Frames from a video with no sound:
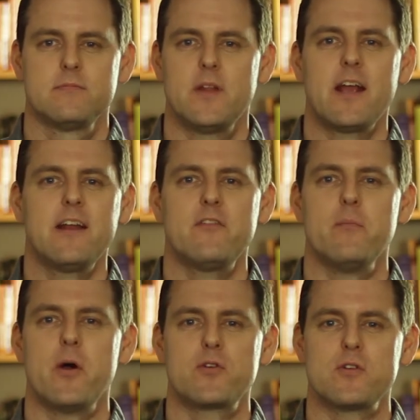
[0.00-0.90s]
Negative
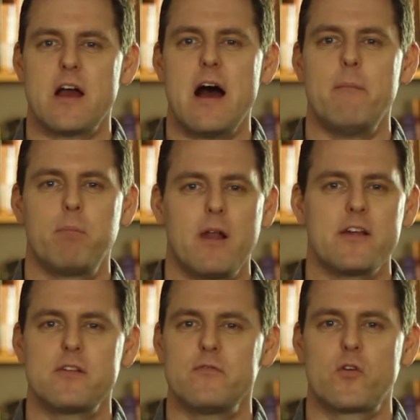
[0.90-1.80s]
emotions are
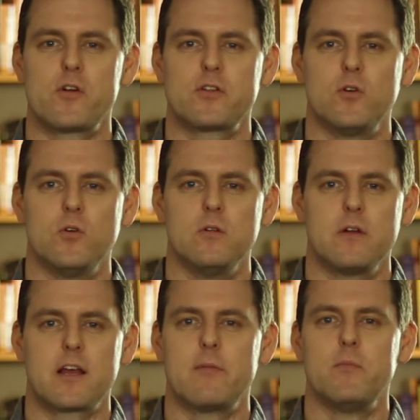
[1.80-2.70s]
unpleasant for us all
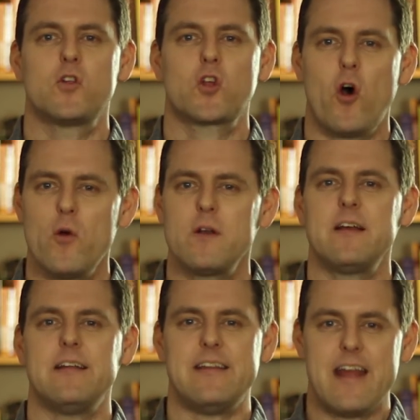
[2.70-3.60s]
and can be
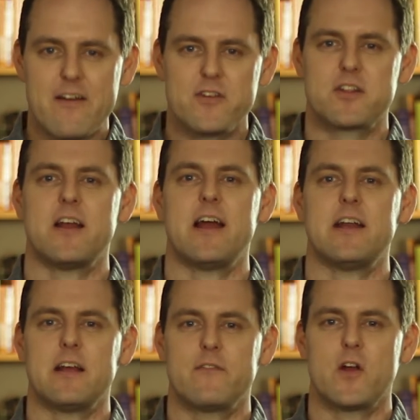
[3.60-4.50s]
totally
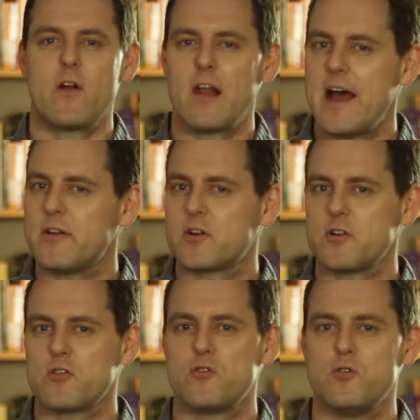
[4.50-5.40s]
devastating if they're allowed to
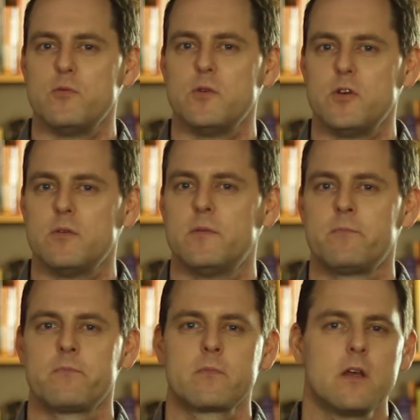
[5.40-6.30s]
consume you.
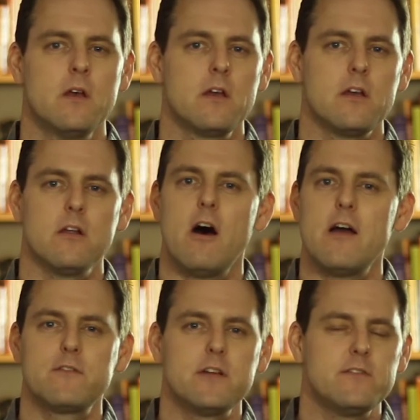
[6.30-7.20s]
Your
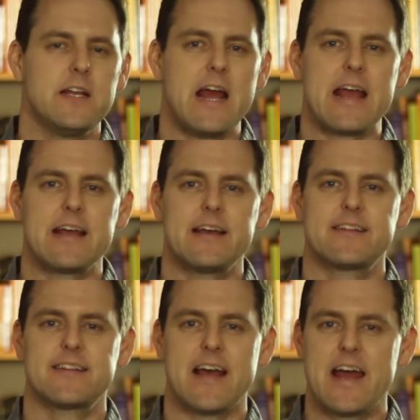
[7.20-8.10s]
life lived in anger,
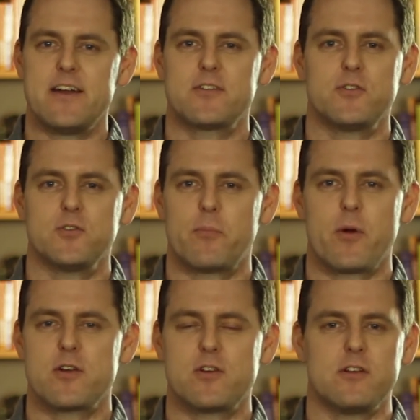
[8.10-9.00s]
sadness, or
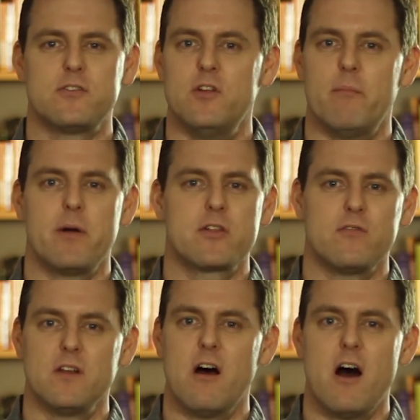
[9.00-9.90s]
depression is not much
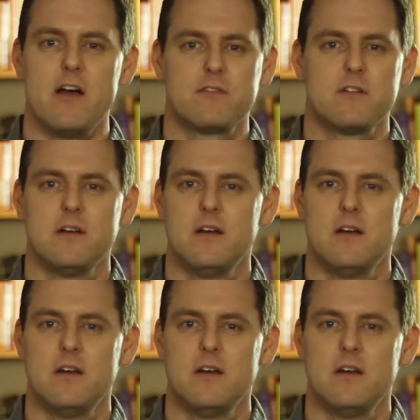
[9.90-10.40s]
of a life.